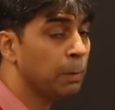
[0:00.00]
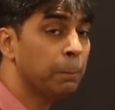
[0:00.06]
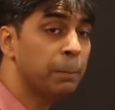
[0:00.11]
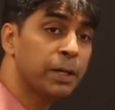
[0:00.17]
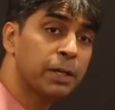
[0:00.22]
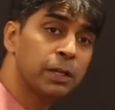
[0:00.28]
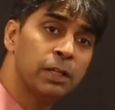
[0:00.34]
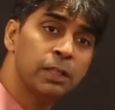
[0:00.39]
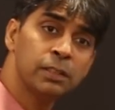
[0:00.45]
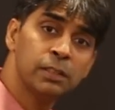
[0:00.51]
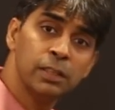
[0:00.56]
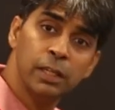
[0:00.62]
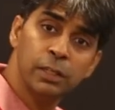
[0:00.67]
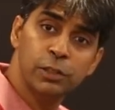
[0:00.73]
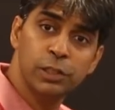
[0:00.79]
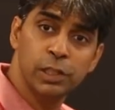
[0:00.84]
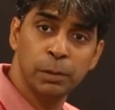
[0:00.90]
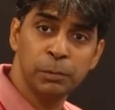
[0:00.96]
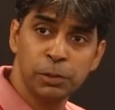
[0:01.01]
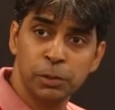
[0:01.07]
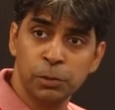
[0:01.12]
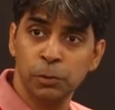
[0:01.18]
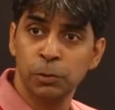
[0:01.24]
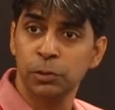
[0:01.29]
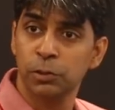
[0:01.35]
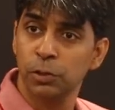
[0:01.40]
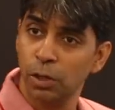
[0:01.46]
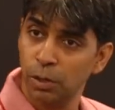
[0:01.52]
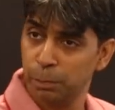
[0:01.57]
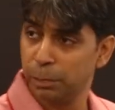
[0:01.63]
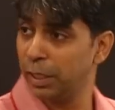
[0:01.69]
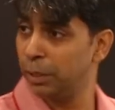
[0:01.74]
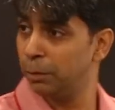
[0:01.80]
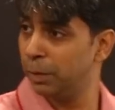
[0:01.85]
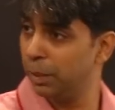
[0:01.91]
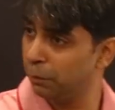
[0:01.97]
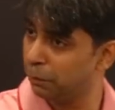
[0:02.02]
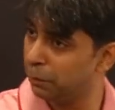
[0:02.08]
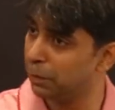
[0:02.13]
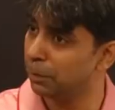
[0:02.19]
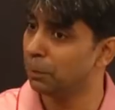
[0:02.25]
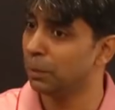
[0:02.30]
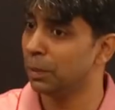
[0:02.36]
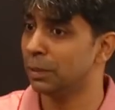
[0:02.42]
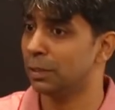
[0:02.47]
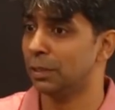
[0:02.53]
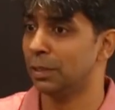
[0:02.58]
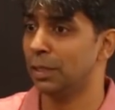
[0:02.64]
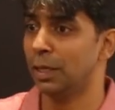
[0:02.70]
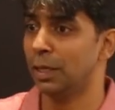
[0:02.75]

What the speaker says: Because in gemstones, by the way, for the ones